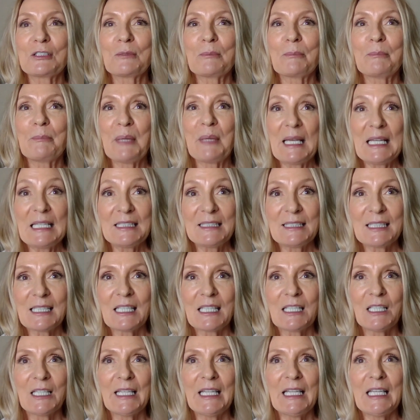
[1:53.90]

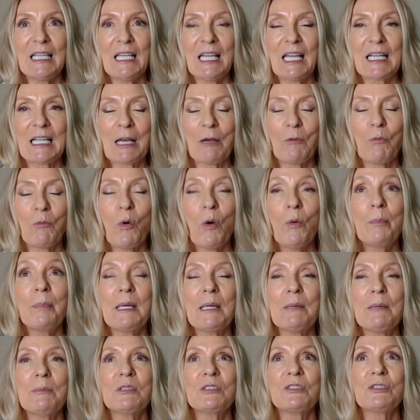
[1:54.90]
Basically, and I won't be
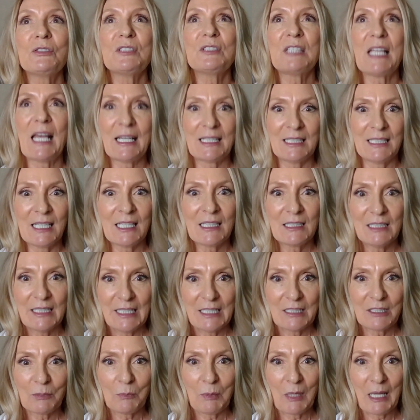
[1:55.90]
able to technically
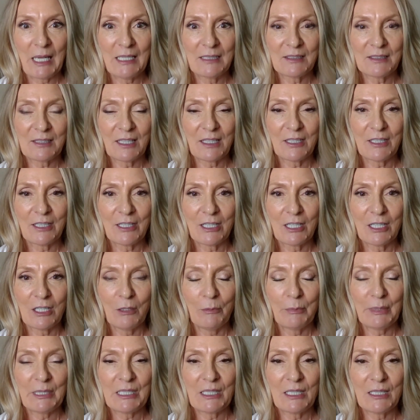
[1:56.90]
explain sidereal
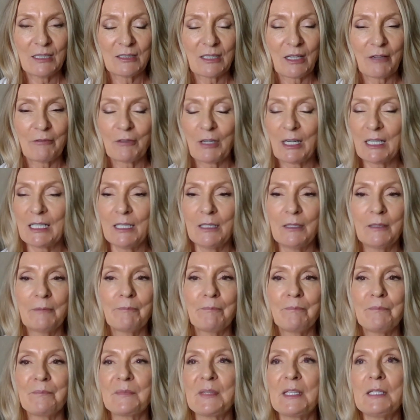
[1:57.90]
because I've read it
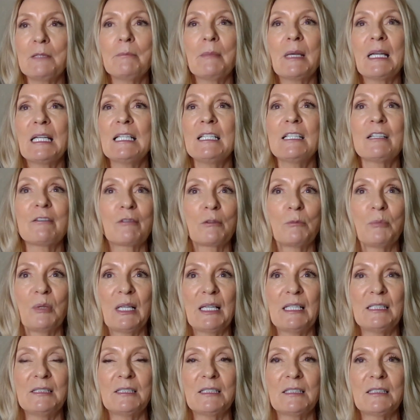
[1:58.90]
in many different
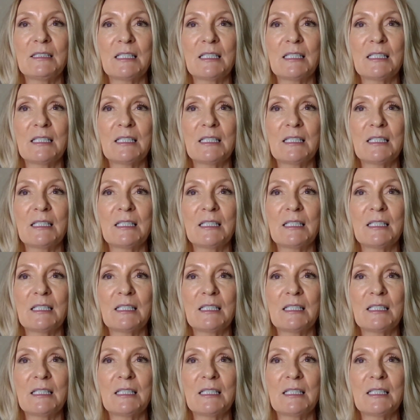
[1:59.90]
places,